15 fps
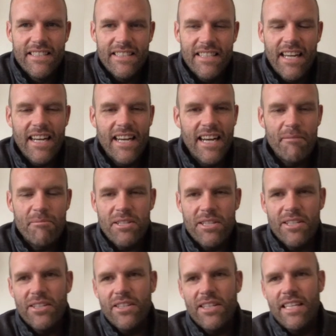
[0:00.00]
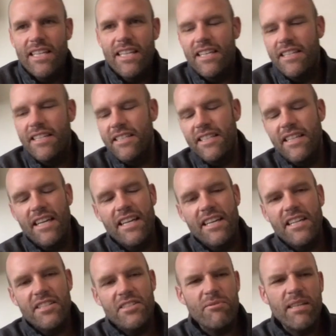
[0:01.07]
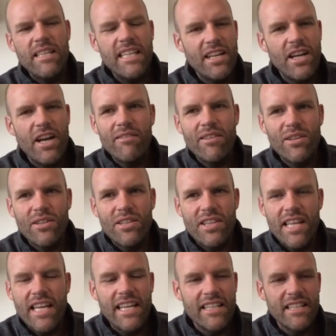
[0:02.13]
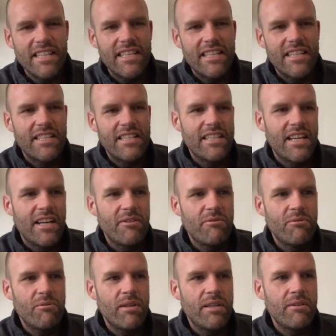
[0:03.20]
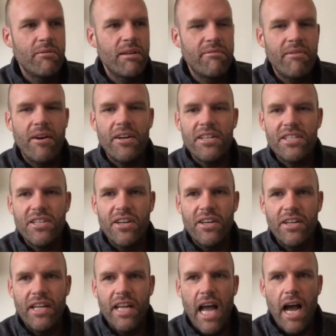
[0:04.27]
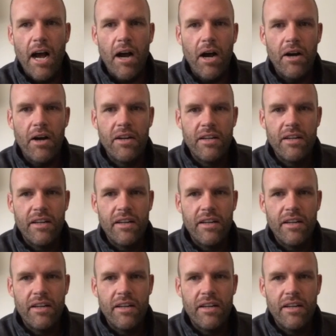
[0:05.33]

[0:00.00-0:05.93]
Yeah, absolutely. And it's really an overlooked thing that, we focus on our